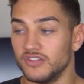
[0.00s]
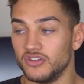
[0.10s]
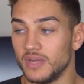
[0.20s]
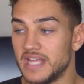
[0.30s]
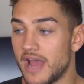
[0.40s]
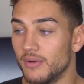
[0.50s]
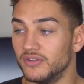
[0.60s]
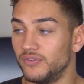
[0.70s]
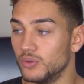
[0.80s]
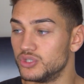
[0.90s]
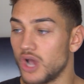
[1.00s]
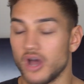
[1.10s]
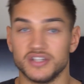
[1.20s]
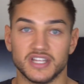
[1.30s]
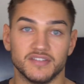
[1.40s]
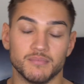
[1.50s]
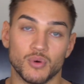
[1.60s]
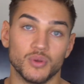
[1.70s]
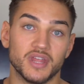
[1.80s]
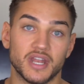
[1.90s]
So 20 hours full charge is
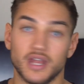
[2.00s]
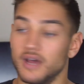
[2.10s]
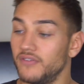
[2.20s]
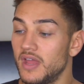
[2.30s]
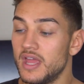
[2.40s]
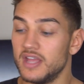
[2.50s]
more than enough.